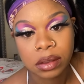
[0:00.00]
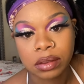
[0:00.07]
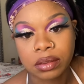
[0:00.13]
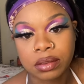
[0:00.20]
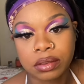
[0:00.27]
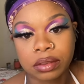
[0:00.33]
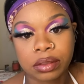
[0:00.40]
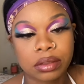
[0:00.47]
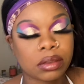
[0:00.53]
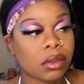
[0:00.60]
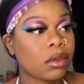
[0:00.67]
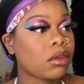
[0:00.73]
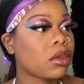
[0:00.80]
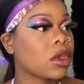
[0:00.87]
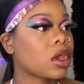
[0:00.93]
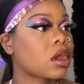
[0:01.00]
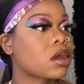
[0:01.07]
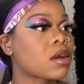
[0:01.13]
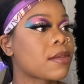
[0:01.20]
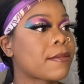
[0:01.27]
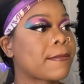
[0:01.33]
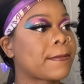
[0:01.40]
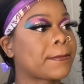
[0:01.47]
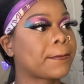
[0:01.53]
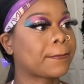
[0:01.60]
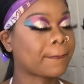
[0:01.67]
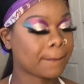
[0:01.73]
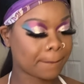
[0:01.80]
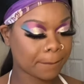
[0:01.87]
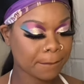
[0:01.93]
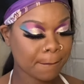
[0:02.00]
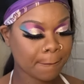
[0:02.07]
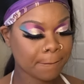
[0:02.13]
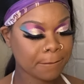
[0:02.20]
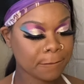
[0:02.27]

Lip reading: that just work for me